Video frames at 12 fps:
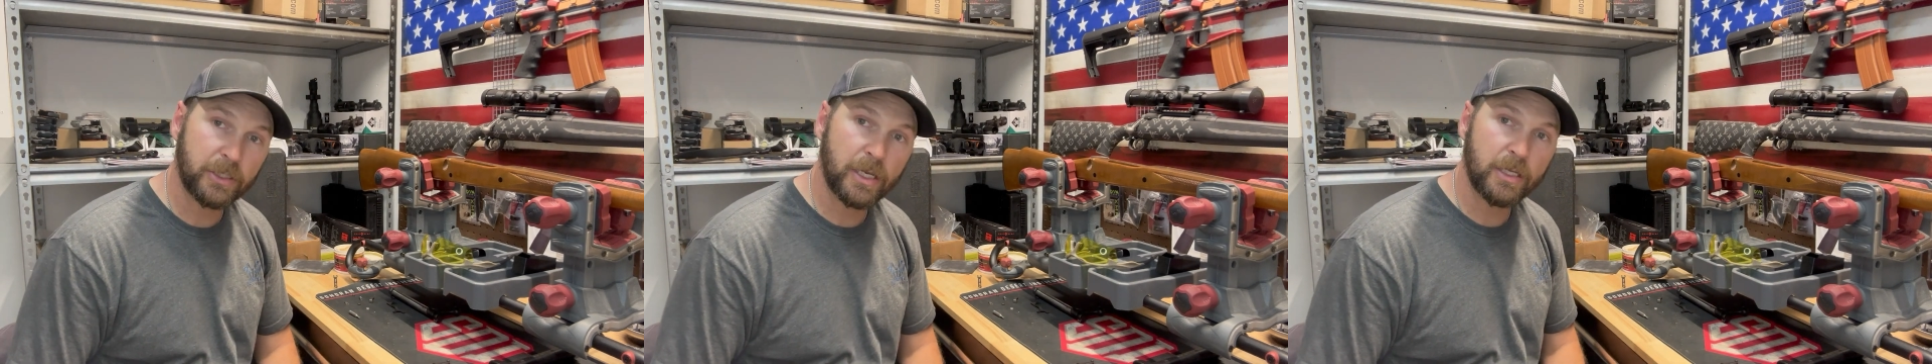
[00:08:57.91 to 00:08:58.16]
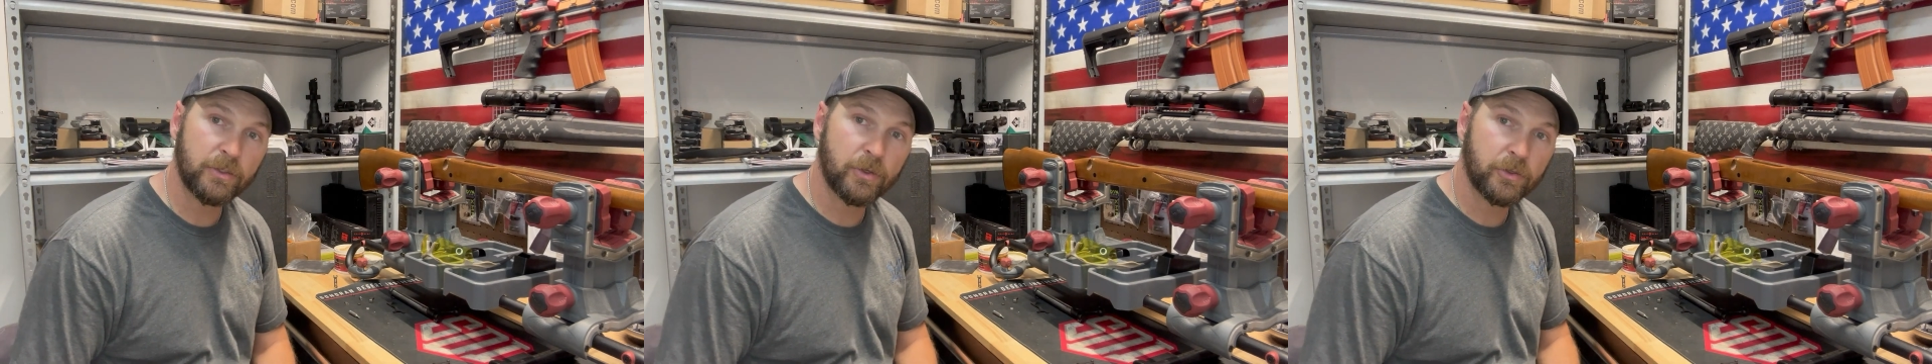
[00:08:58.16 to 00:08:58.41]

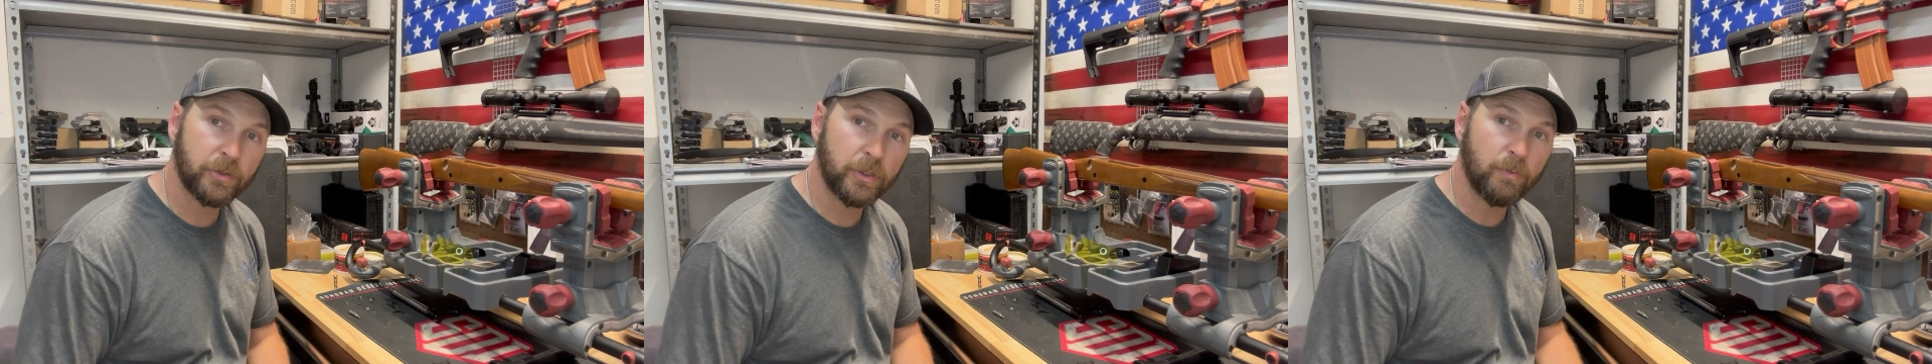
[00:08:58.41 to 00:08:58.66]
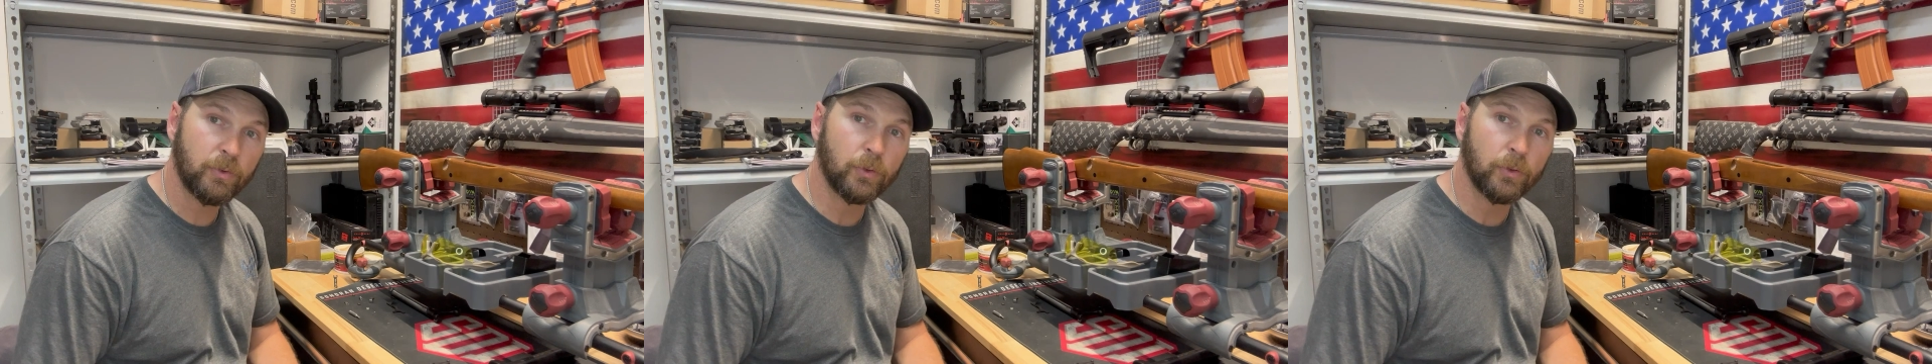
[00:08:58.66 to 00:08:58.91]
test our
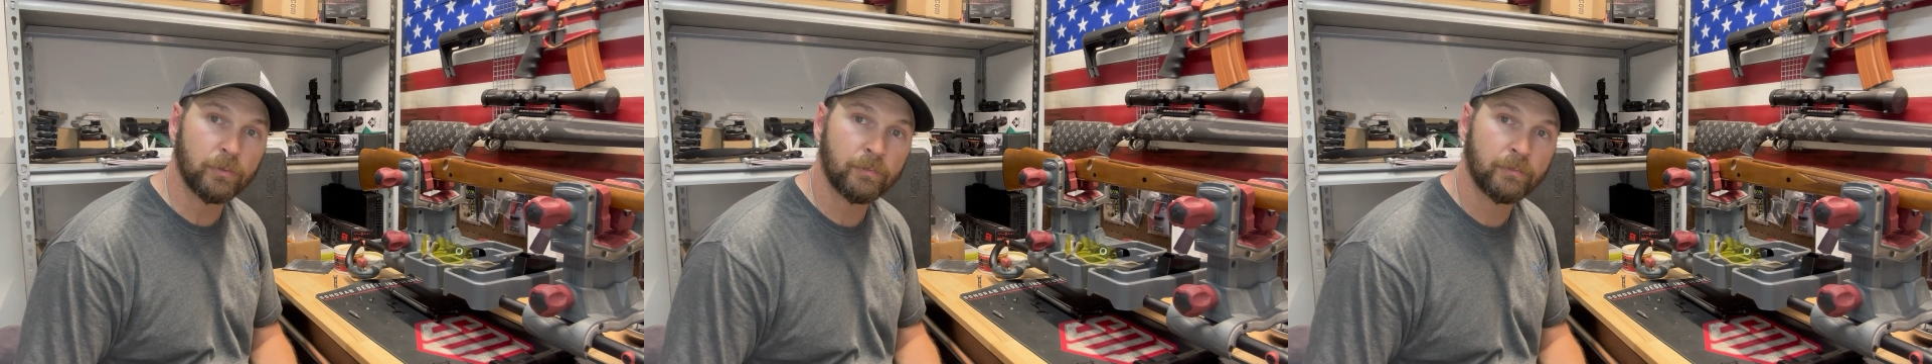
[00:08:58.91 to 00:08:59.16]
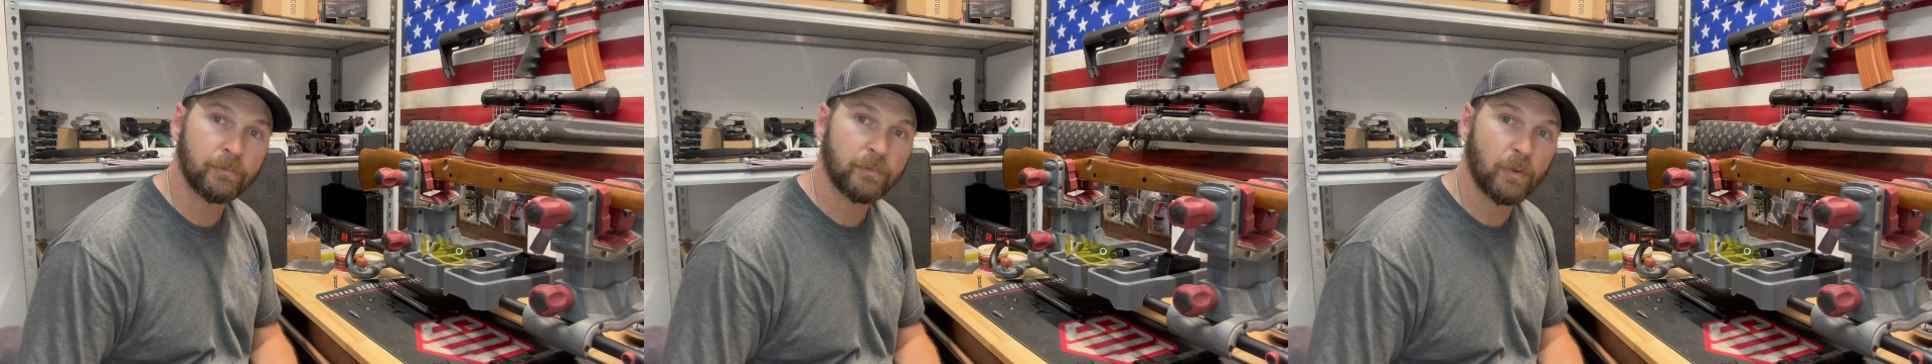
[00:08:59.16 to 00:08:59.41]
trigger pull.
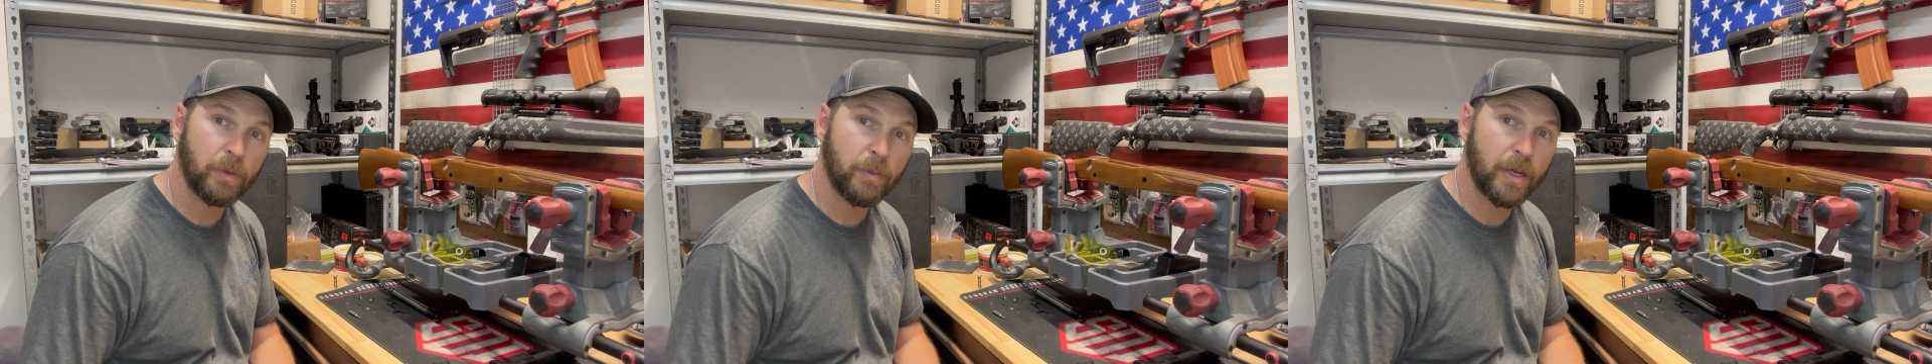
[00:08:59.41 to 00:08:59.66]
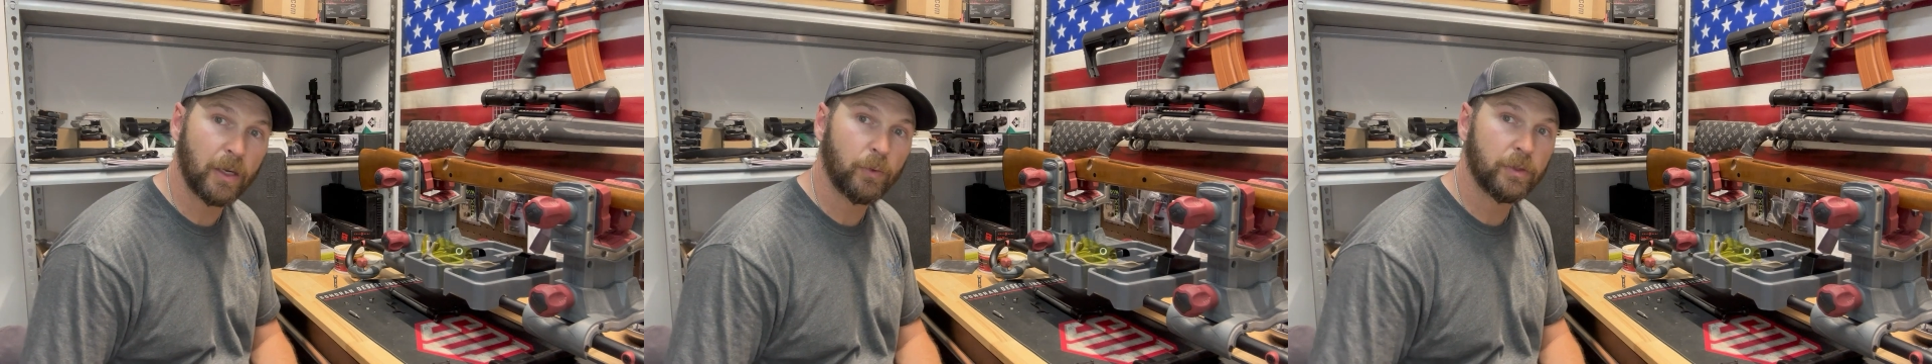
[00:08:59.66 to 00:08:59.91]
Be
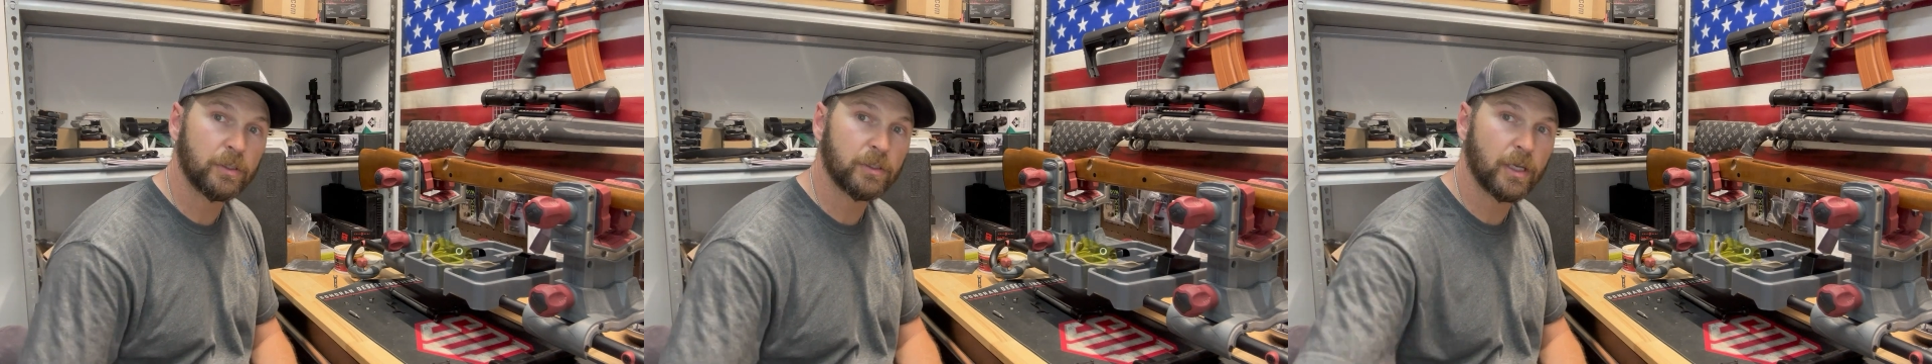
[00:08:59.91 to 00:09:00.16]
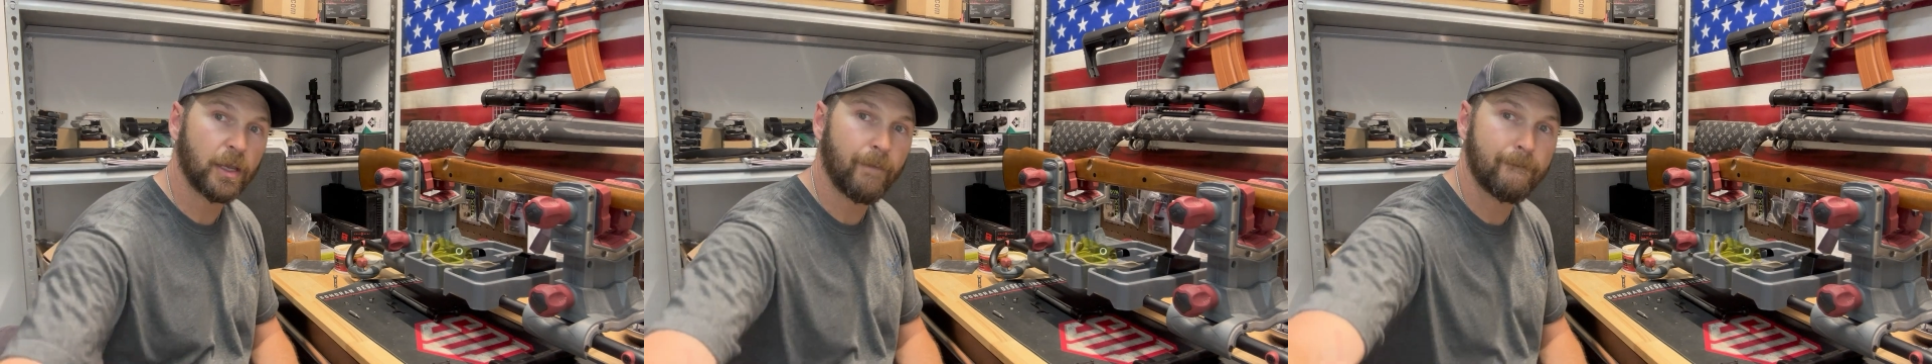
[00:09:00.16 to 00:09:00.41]
back with you in just
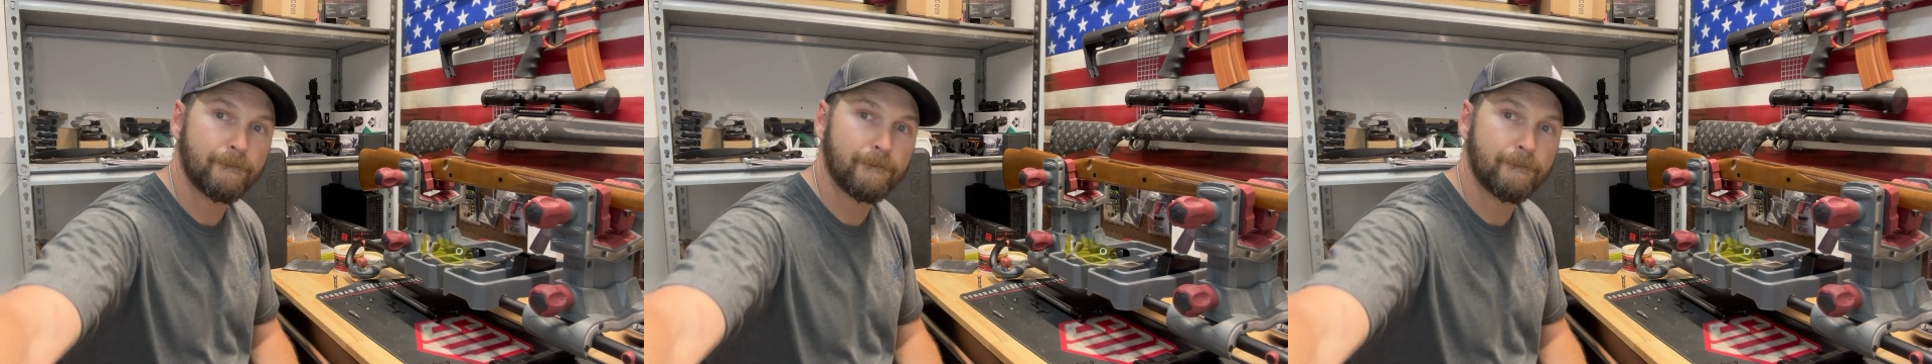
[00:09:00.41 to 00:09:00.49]
a second.